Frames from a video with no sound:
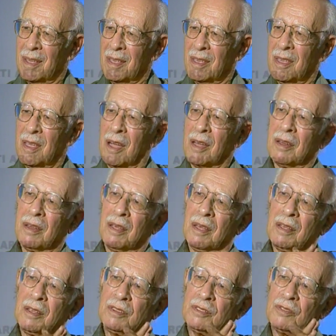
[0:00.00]
Yet,
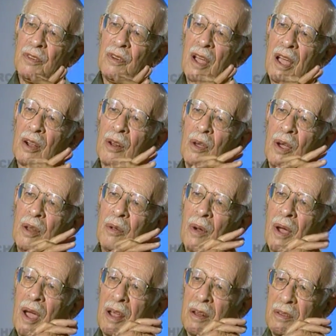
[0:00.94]
as Frank Lloyd
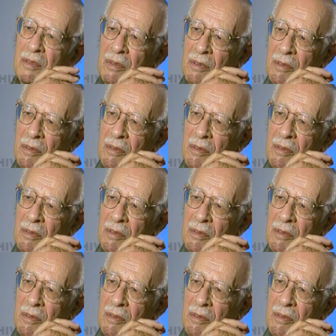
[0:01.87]
Wright,